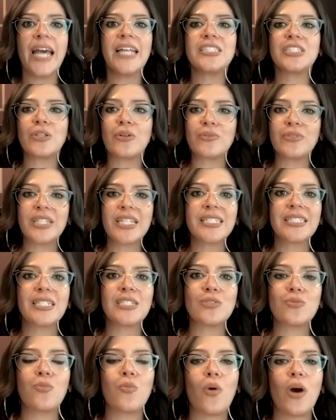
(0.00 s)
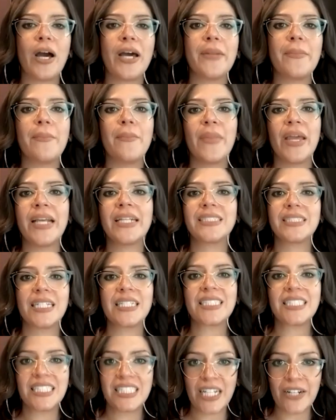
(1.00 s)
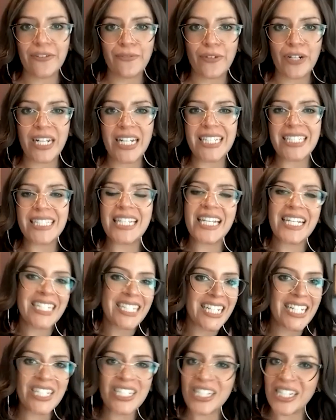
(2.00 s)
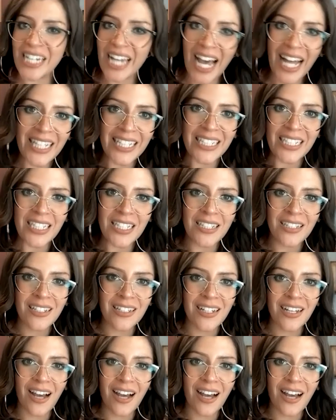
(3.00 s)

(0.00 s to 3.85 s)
And so this is what makes us different is the intentionality.